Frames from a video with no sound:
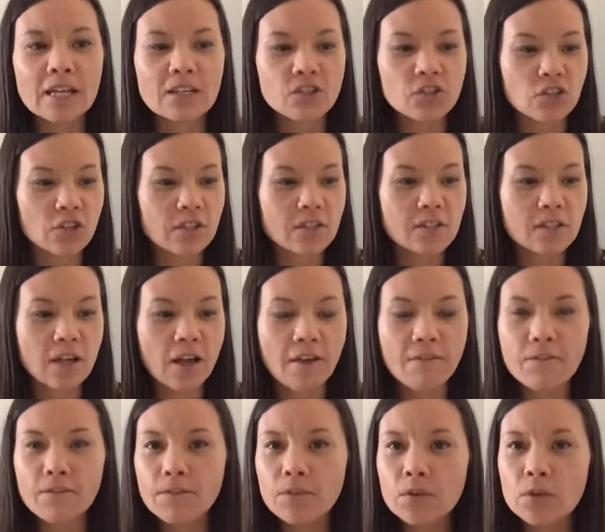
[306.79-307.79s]
it's just a
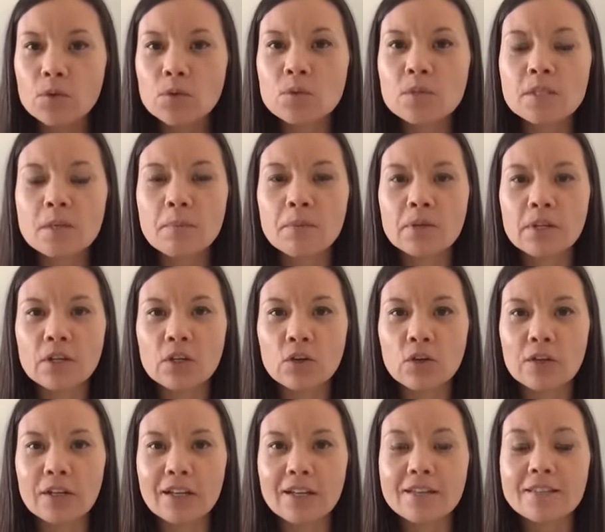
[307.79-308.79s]
few simple
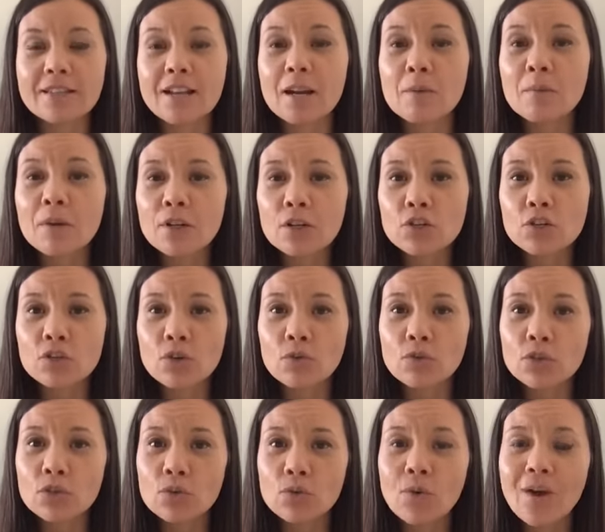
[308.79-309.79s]
ingredients, and I'm going to show
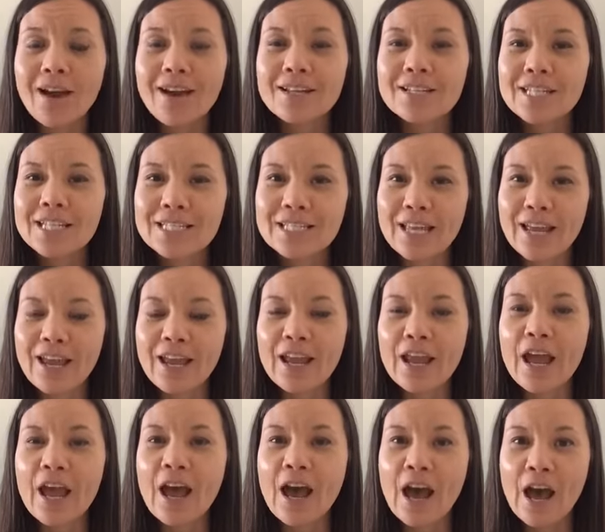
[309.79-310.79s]
you
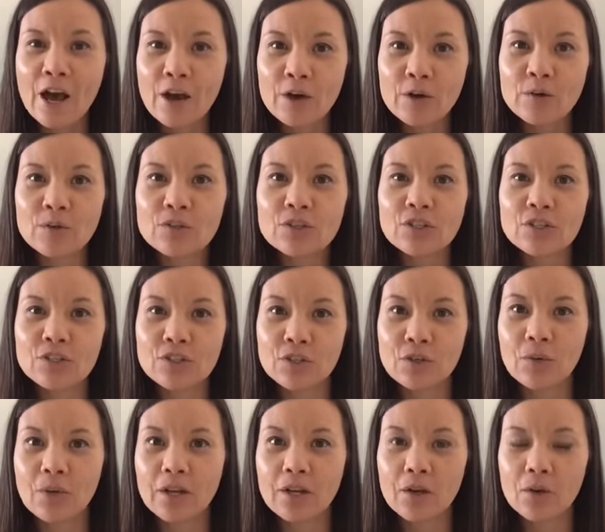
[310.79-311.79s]
today how to
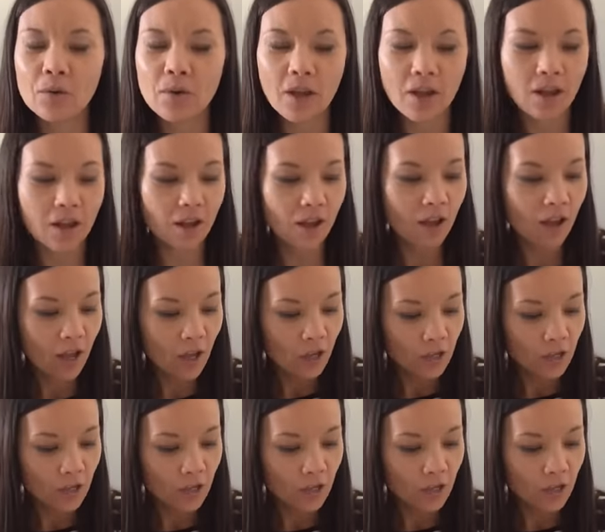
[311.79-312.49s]
do it, okay?